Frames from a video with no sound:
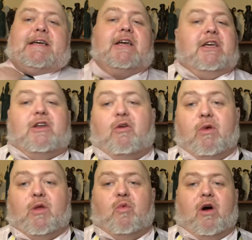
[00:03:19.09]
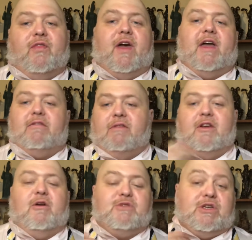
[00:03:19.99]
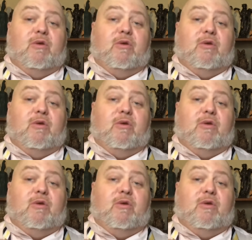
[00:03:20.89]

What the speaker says: You don't really want that, So